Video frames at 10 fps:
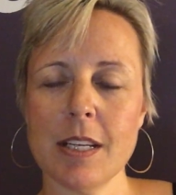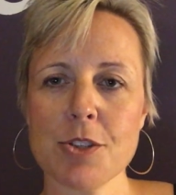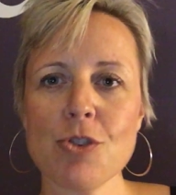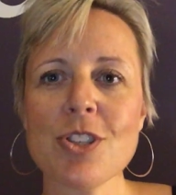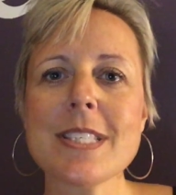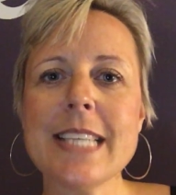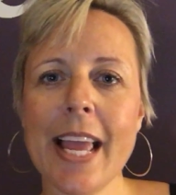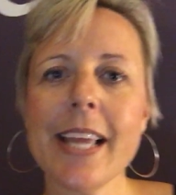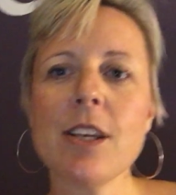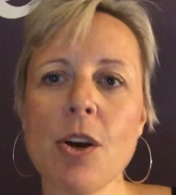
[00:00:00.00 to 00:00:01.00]
So just
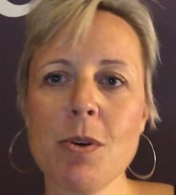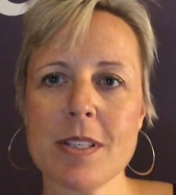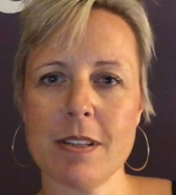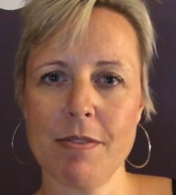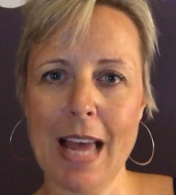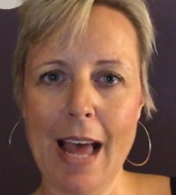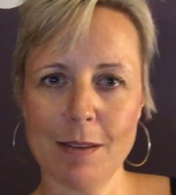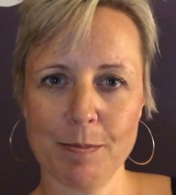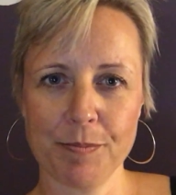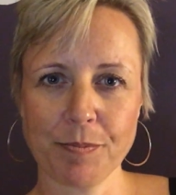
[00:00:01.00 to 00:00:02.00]
take notice of that.
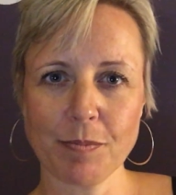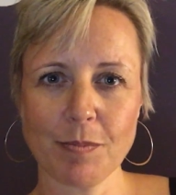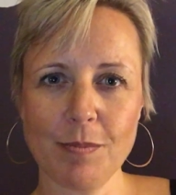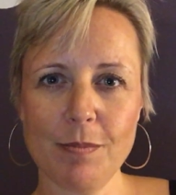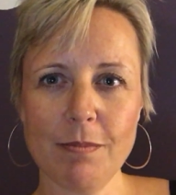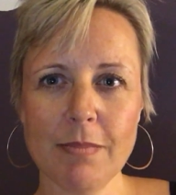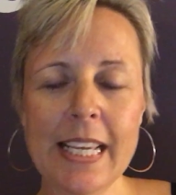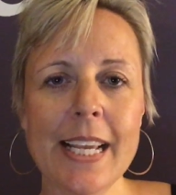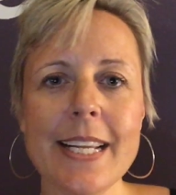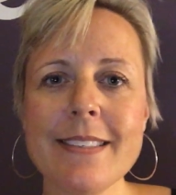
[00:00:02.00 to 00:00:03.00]

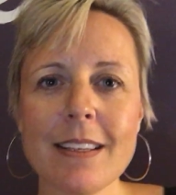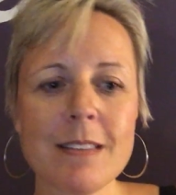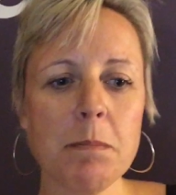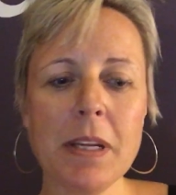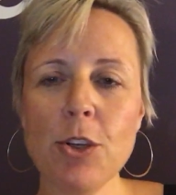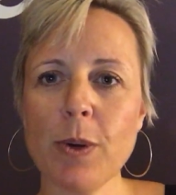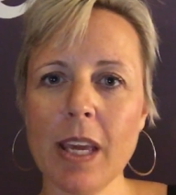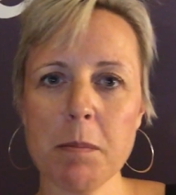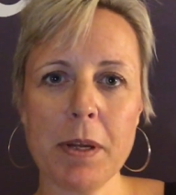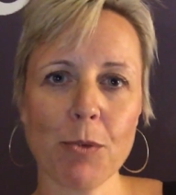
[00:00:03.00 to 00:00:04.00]
It doesn't mean you
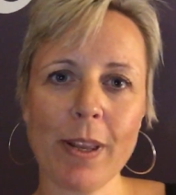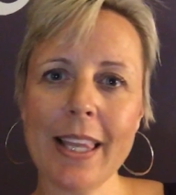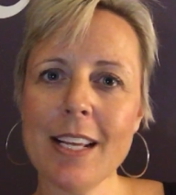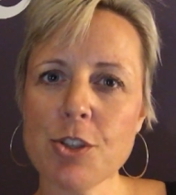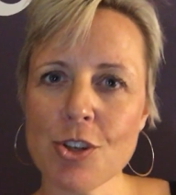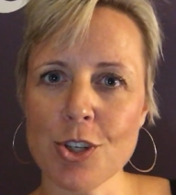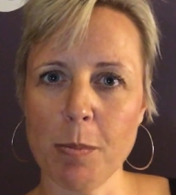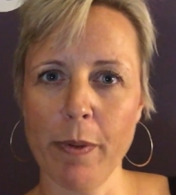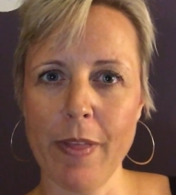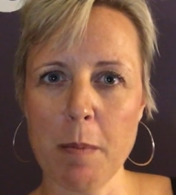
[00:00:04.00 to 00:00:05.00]
can't be in a
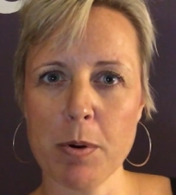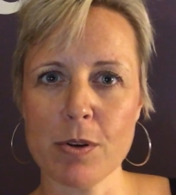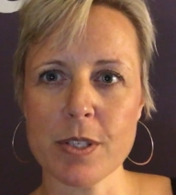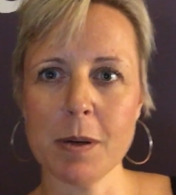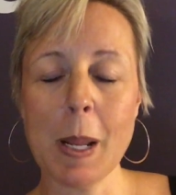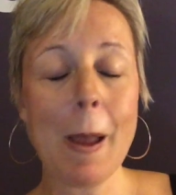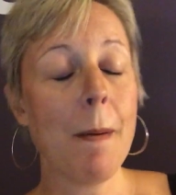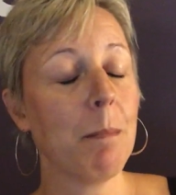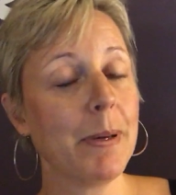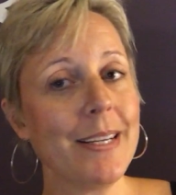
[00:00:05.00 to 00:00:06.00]
relationship with that person,
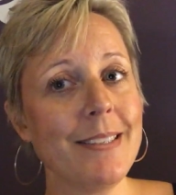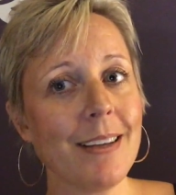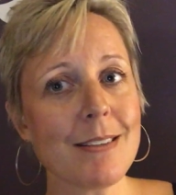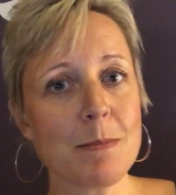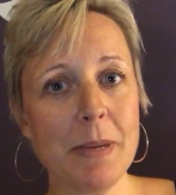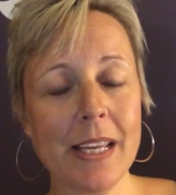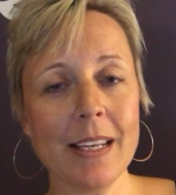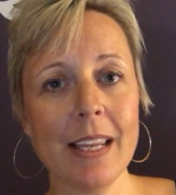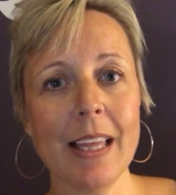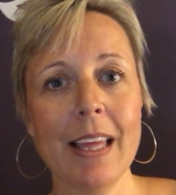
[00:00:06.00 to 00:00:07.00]
but it does
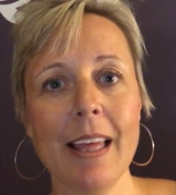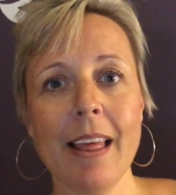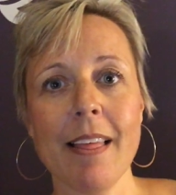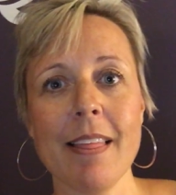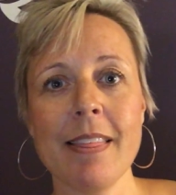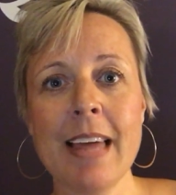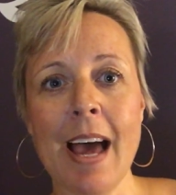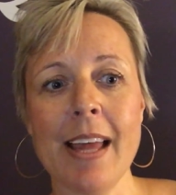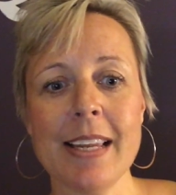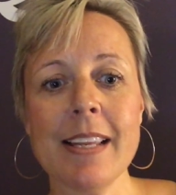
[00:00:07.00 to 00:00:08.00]
mean
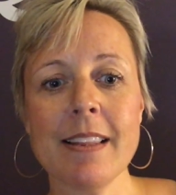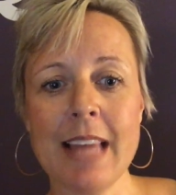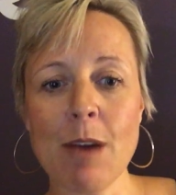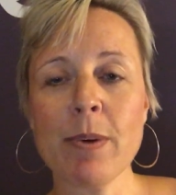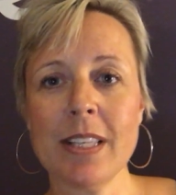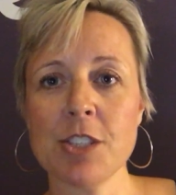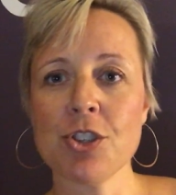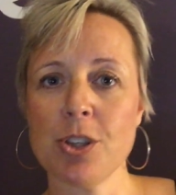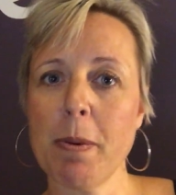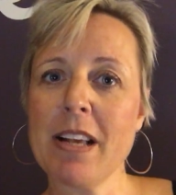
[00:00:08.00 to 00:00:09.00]
that that
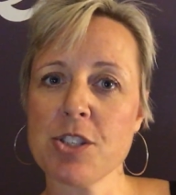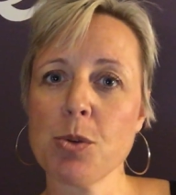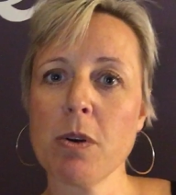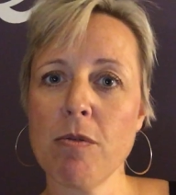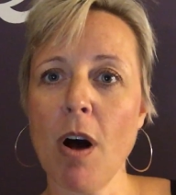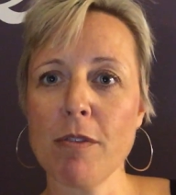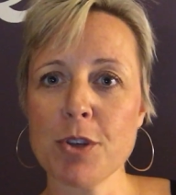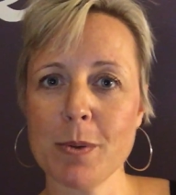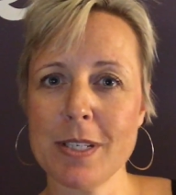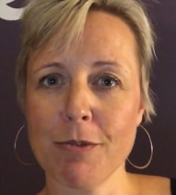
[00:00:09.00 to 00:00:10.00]
relationship has to evolve
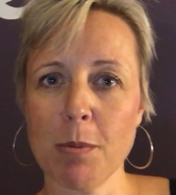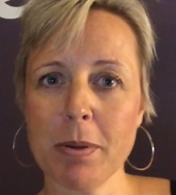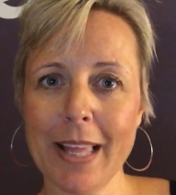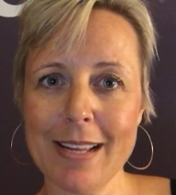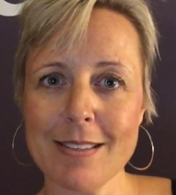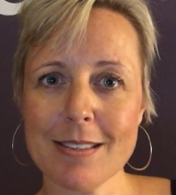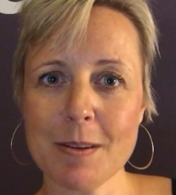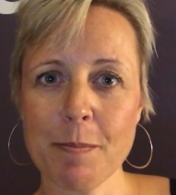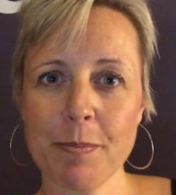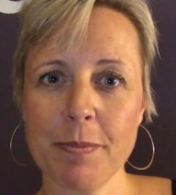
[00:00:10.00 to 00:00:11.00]
to a different place,
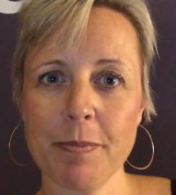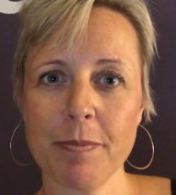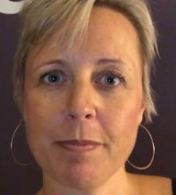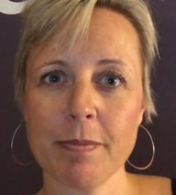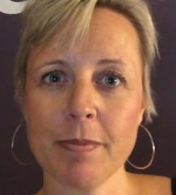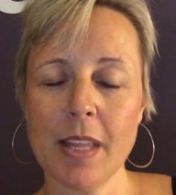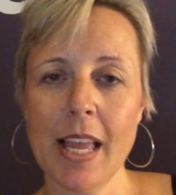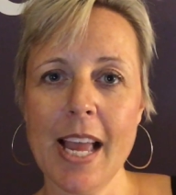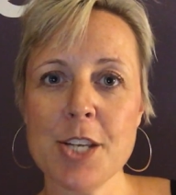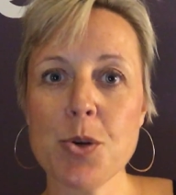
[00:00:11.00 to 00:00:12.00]

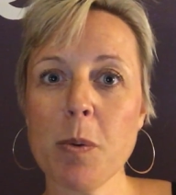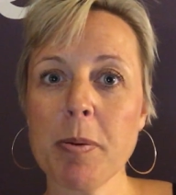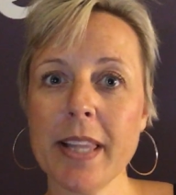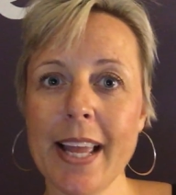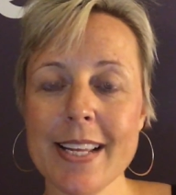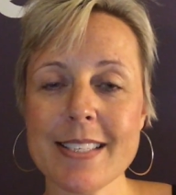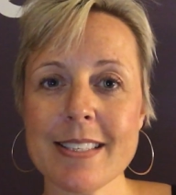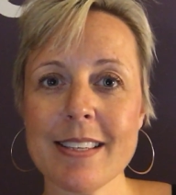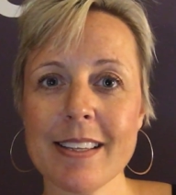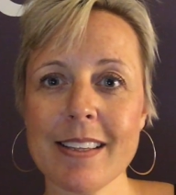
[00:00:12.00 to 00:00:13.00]
and to a
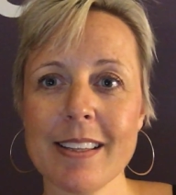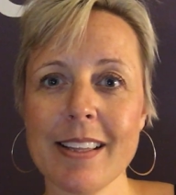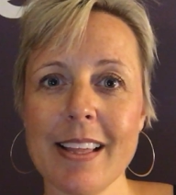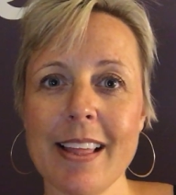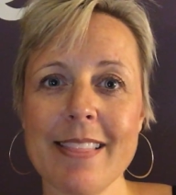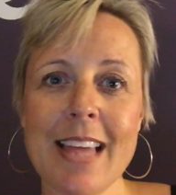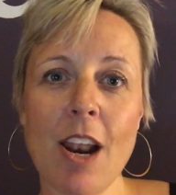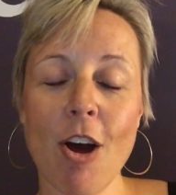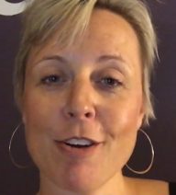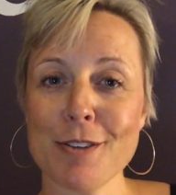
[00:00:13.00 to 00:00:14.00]
place
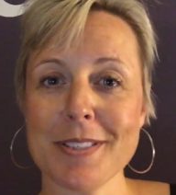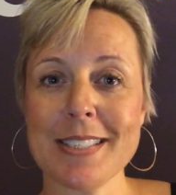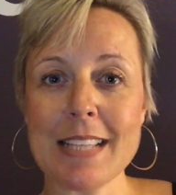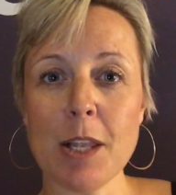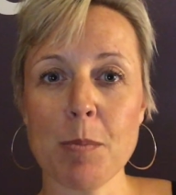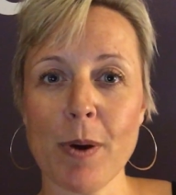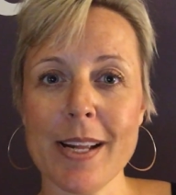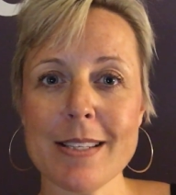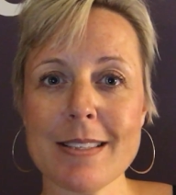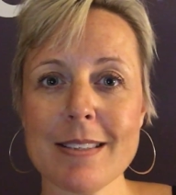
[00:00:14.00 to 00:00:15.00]
that honors and
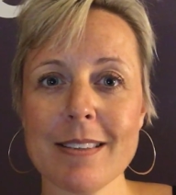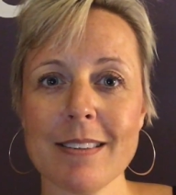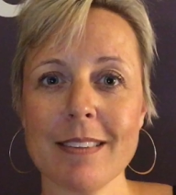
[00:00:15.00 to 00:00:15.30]
celebrates